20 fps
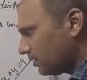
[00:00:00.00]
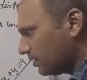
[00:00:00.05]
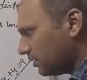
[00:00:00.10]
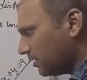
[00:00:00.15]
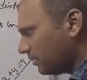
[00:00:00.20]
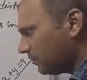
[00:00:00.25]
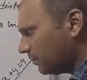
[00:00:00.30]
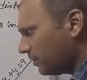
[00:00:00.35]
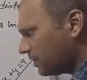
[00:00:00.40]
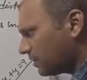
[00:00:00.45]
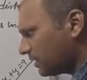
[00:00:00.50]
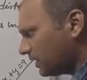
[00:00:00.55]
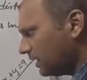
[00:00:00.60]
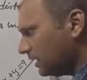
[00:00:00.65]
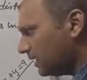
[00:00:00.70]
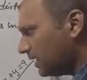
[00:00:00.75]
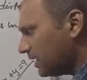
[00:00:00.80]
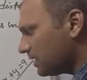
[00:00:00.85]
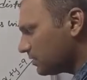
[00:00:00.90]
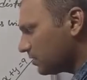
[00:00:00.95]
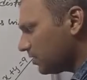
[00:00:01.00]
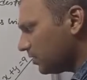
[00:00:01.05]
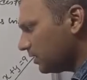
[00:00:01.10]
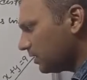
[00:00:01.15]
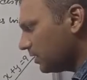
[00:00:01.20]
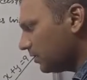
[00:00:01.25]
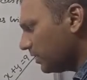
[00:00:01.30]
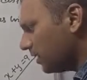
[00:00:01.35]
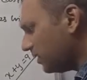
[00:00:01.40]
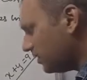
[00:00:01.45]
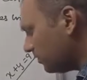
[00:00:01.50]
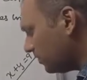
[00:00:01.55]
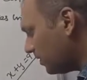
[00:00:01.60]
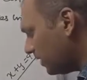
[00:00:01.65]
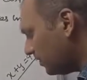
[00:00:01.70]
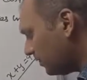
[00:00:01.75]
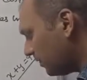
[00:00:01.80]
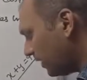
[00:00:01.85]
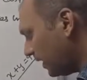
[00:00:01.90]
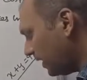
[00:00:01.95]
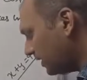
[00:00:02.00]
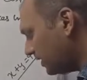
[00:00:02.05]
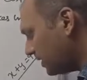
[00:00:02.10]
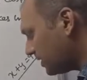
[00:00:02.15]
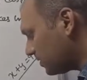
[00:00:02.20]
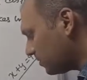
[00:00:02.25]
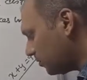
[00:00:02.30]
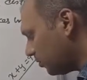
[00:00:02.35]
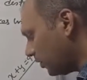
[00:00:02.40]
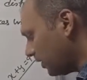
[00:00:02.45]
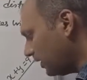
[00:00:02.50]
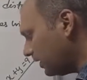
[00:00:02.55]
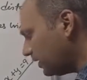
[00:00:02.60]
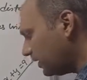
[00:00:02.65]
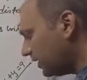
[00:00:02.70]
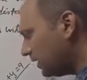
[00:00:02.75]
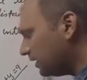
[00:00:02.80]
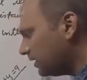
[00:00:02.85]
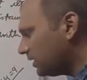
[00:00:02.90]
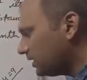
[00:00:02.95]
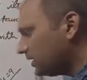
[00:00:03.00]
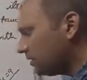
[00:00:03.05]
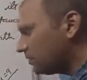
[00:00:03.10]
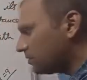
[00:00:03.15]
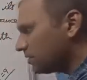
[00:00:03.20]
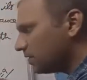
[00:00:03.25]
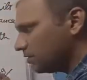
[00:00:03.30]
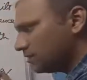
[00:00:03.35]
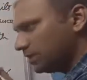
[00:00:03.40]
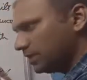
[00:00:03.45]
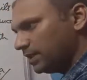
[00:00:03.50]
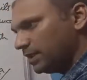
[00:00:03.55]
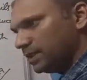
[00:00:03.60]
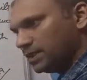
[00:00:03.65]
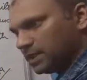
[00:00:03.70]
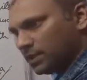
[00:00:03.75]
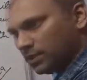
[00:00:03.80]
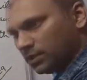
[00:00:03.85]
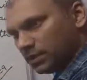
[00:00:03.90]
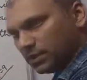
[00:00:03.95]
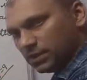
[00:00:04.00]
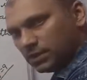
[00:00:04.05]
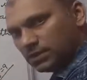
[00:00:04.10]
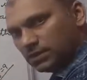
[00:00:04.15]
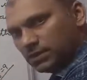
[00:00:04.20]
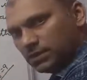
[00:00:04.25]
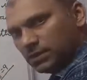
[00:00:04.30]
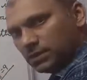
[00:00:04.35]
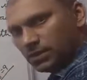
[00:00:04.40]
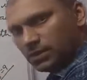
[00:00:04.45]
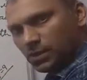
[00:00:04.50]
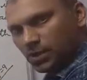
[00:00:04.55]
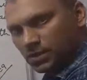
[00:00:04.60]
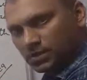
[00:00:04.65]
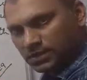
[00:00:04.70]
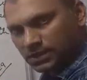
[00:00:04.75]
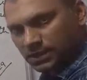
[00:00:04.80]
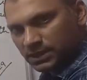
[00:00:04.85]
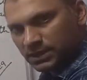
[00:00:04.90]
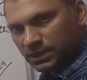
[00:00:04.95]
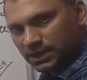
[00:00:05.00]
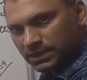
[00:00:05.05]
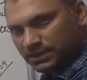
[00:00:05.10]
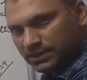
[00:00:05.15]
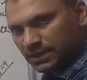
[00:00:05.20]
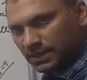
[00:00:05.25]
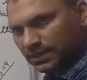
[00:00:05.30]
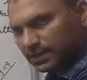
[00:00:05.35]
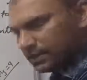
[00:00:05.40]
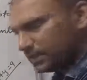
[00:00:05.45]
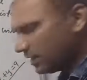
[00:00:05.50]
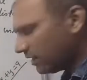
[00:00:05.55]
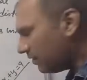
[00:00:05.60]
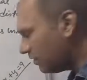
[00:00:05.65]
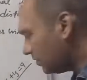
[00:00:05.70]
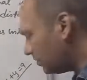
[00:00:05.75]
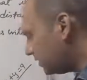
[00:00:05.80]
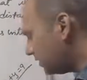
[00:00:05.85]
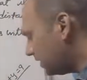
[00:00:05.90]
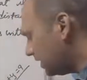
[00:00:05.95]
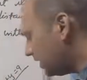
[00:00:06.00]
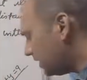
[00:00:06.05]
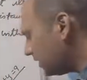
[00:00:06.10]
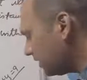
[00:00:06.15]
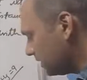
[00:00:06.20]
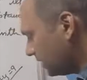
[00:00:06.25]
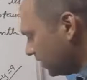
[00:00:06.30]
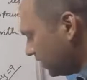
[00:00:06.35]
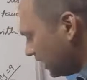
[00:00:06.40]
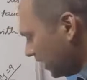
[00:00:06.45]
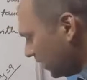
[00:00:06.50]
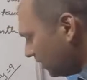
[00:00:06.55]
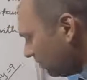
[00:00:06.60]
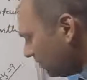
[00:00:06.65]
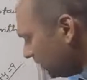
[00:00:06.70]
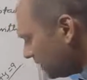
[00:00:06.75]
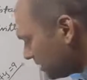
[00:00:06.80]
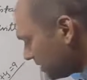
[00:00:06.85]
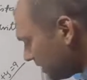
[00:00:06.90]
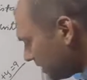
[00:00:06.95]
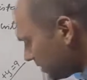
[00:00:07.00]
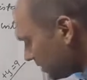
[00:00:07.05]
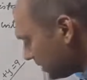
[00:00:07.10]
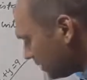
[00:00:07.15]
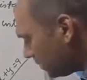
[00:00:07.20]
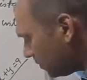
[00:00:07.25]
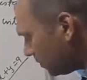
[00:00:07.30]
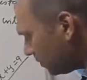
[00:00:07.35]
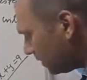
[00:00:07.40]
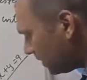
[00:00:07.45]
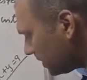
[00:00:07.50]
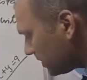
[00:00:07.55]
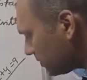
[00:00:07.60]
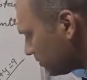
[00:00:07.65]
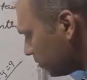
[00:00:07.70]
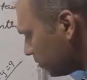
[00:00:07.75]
Of course, theta is not given. We will find this point in terms of theta only. Cos theta and sin theta will be there, and we will substitute this